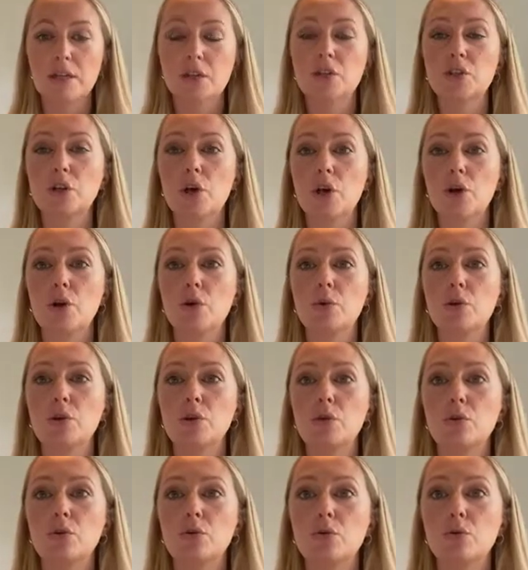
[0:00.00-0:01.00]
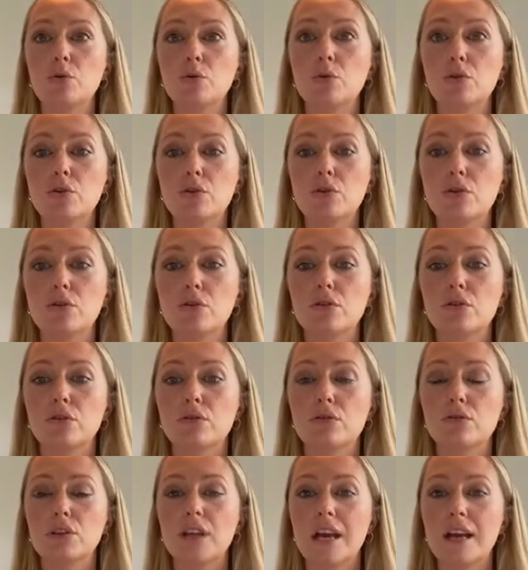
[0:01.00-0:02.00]
So you
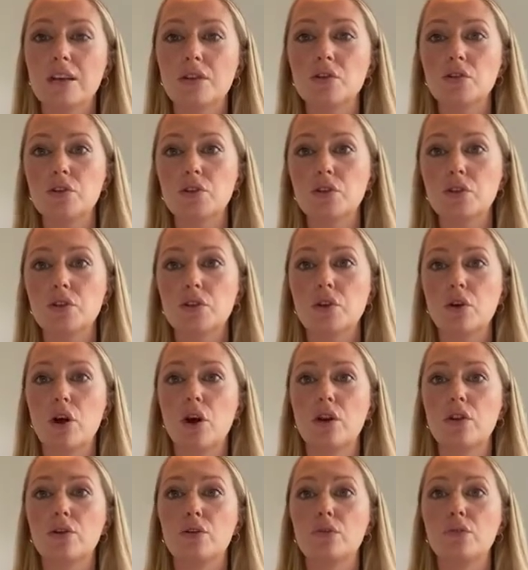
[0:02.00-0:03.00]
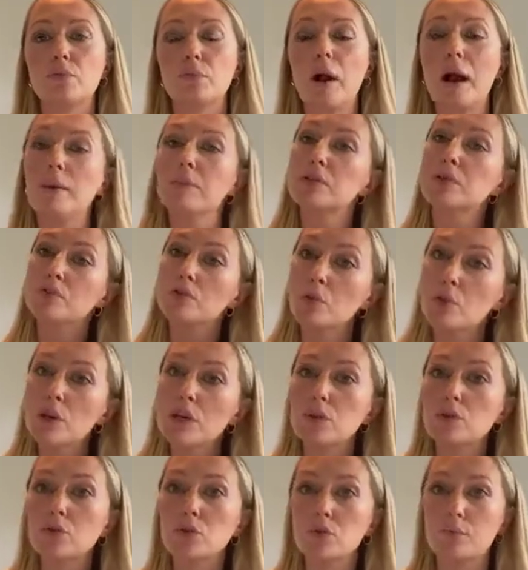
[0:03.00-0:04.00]
tend to kind of perhaps
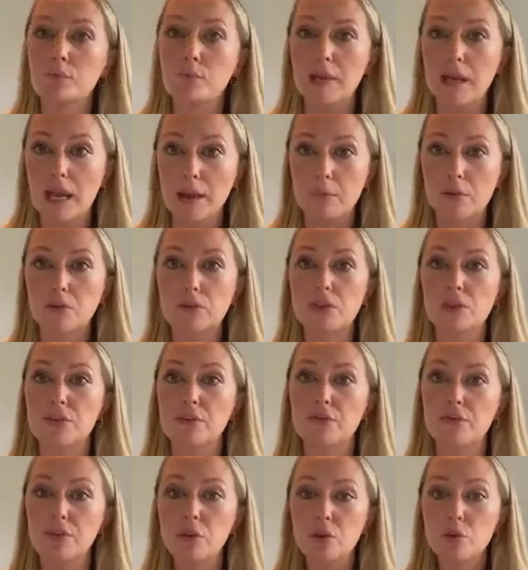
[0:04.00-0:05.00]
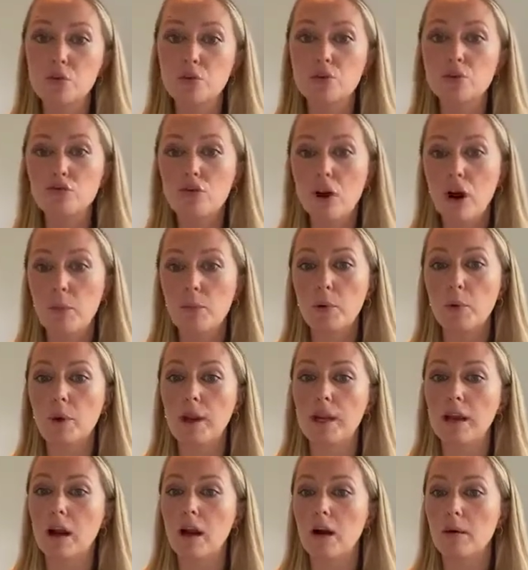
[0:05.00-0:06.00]
avoid or be able to diffuse drama
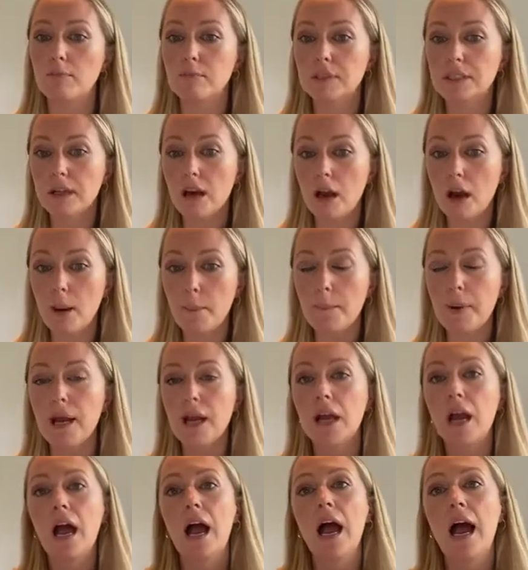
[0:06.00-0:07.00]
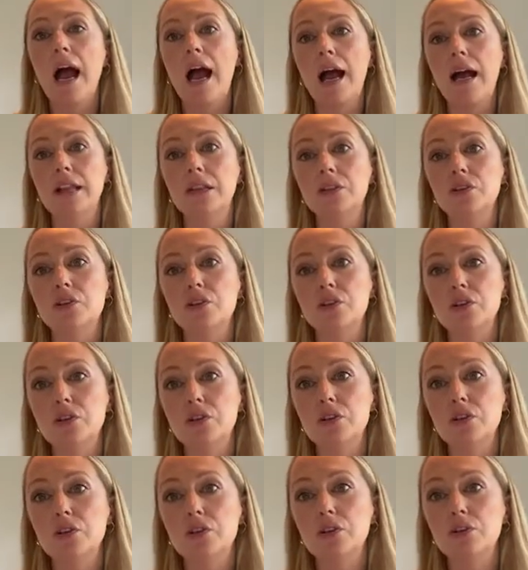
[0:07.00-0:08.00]
when it comes up, and
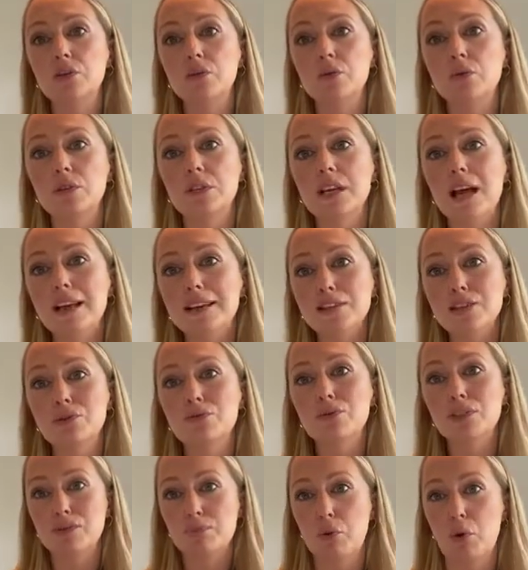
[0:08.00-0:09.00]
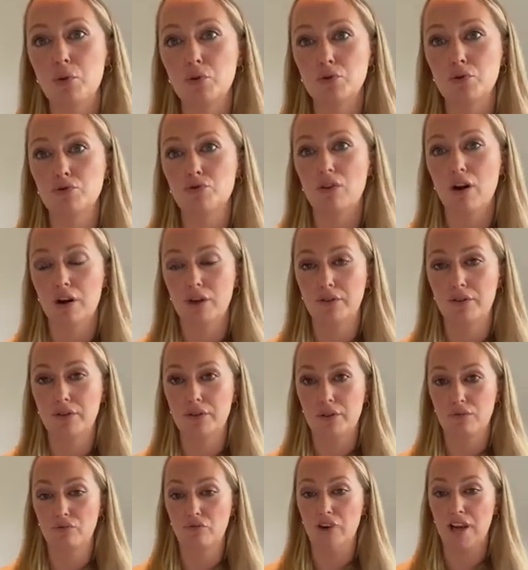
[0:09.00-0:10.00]
you tend to respond rather
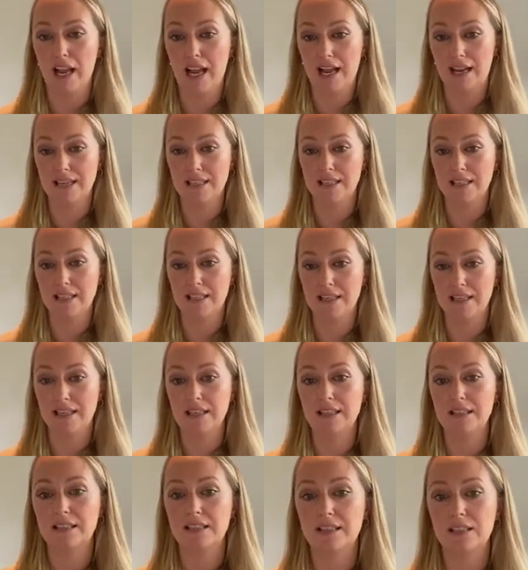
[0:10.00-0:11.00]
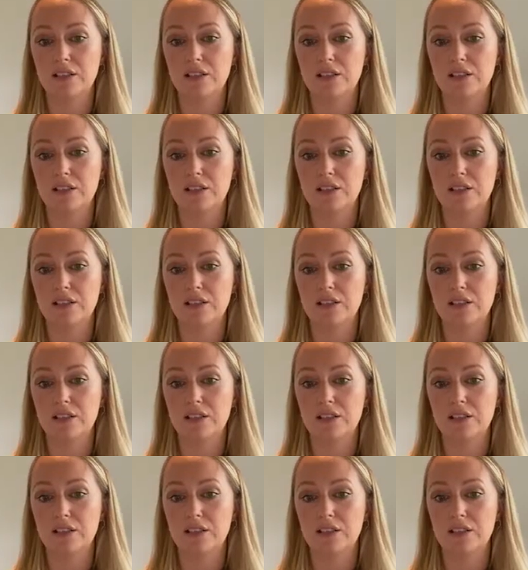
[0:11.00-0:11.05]
than react to things.